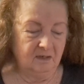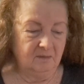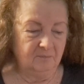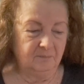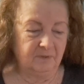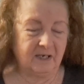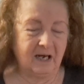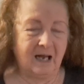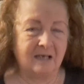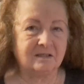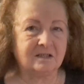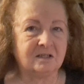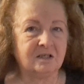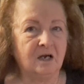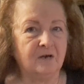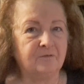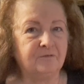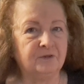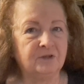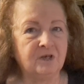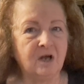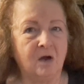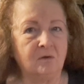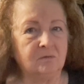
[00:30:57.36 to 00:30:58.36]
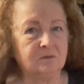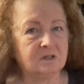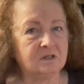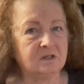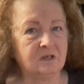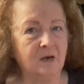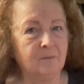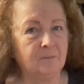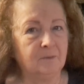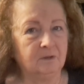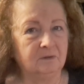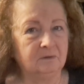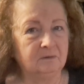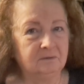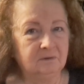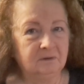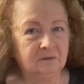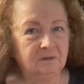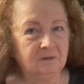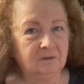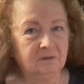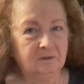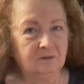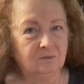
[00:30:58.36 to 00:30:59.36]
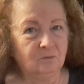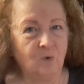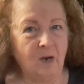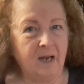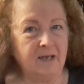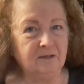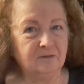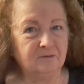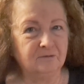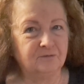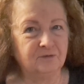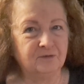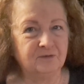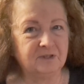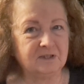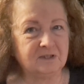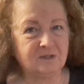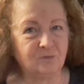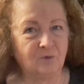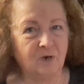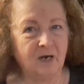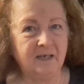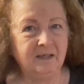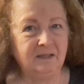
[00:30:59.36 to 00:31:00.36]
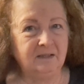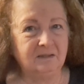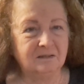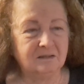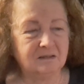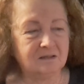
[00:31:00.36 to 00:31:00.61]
But I suffered all summer waiting for this rain,